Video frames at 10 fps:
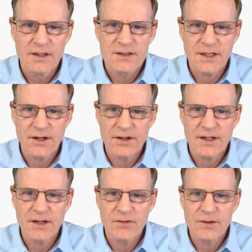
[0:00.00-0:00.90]

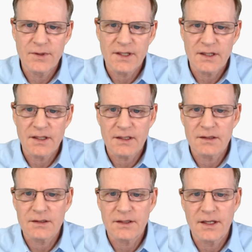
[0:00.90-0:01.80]
Saturday every week, and I
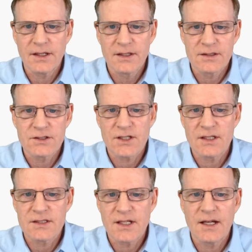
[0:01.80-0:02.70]
click on edit to
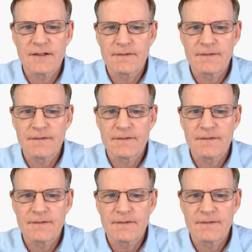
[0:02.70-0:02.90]
change that.